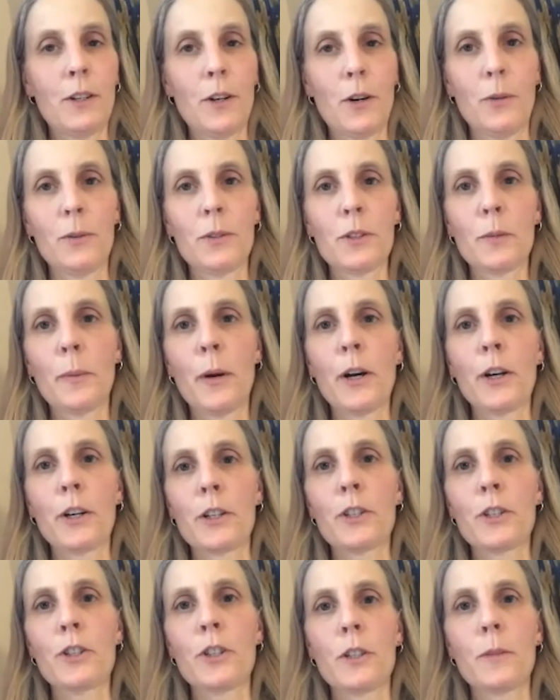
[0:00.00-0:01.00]

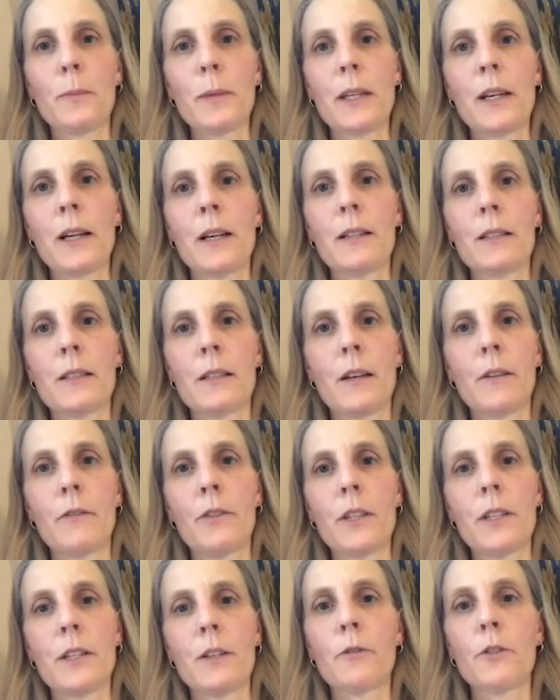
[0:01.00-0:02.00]
sparks, just because
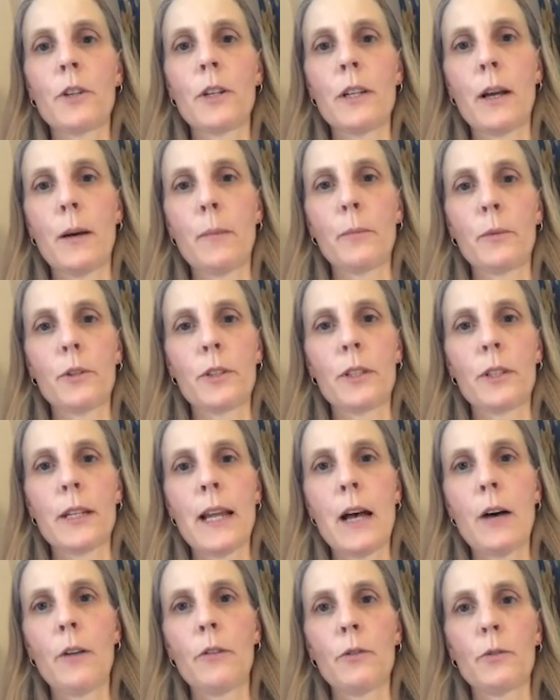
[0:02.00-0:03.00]
of the different numbers and
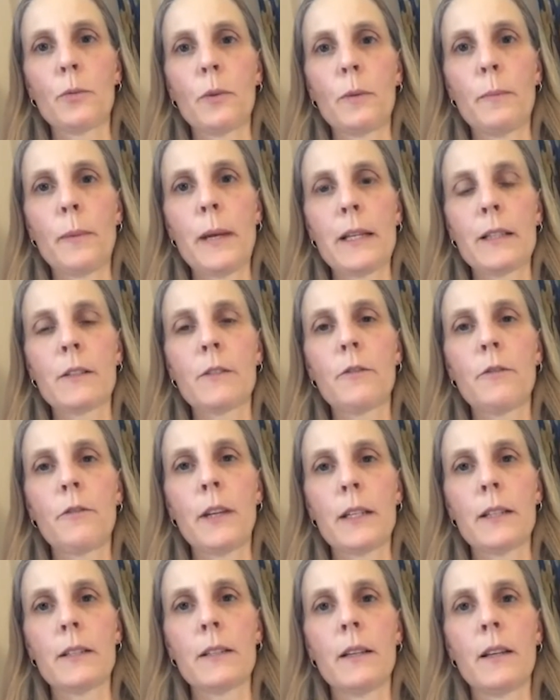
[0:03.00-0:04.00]
how those would best
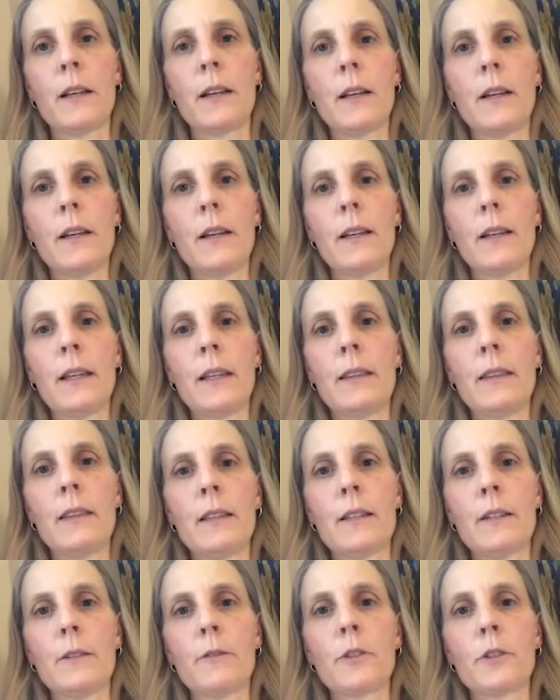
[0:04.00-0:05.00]
fit in
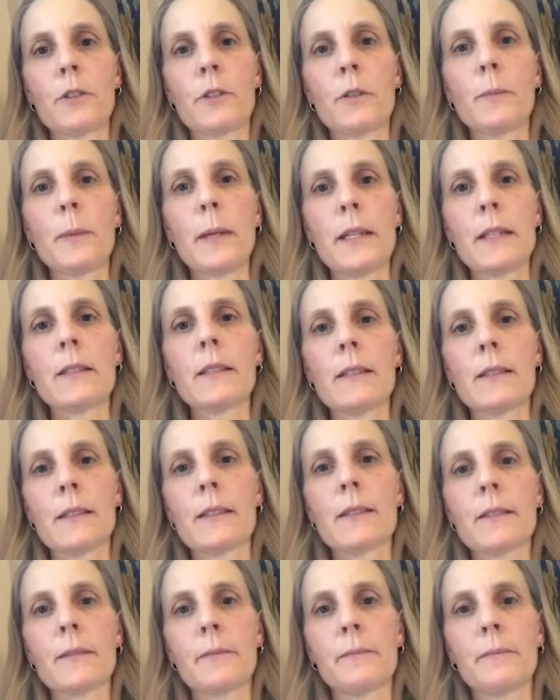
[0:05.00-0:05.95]
the different spaces.